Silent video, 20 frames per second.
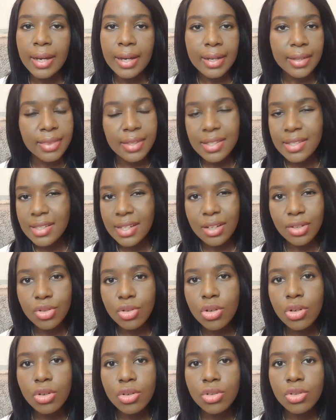things that are
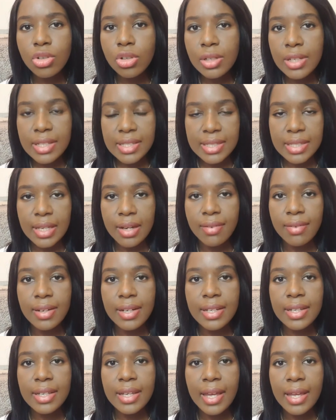not
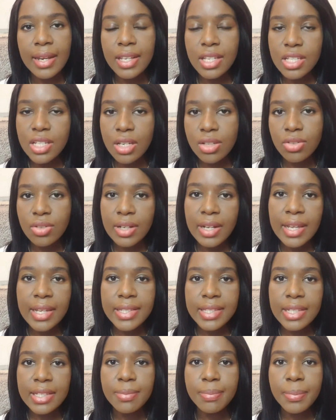necessarily NHS
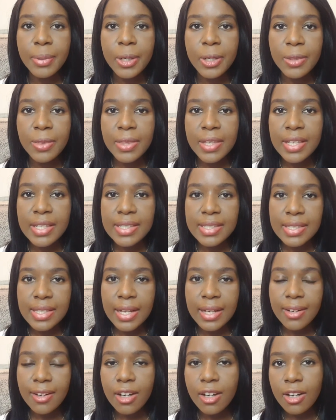related, but things
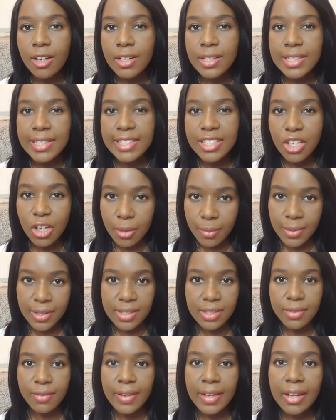that are
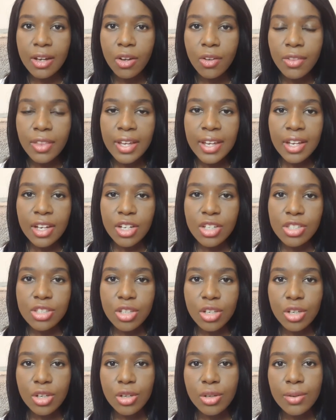determinants of health.
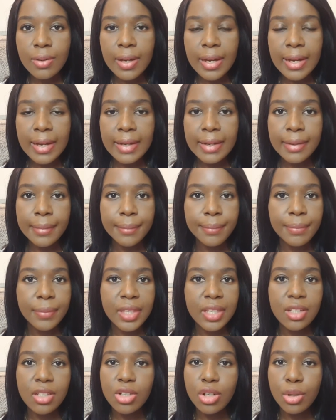So
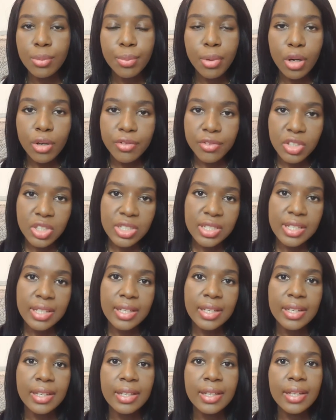you know,
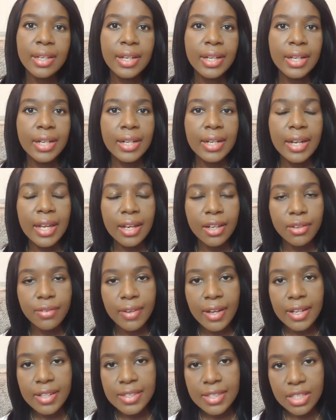poverty, lack of
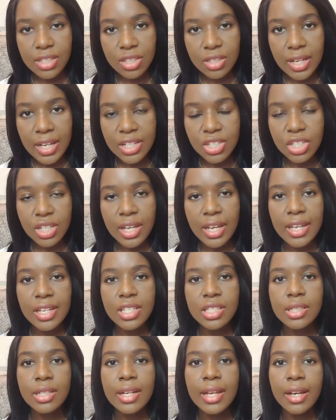access to
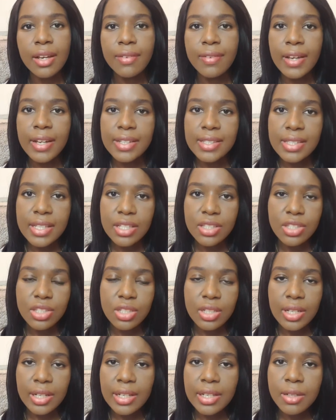education, lack of access
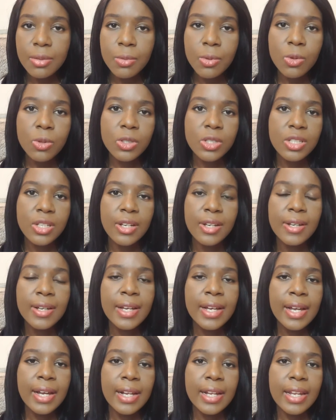to clean water,
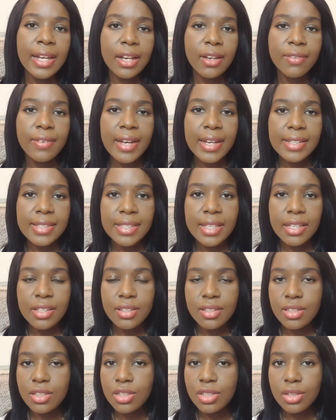lack of
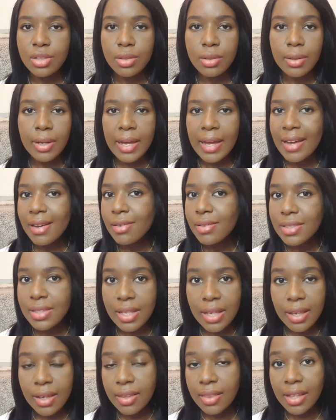access to
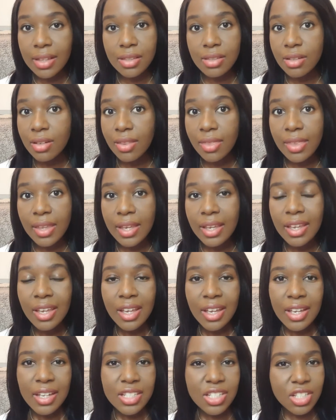housing, that sort of thing.
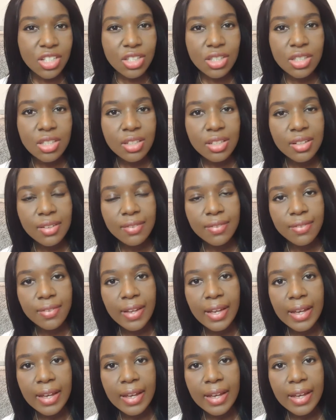Just sort of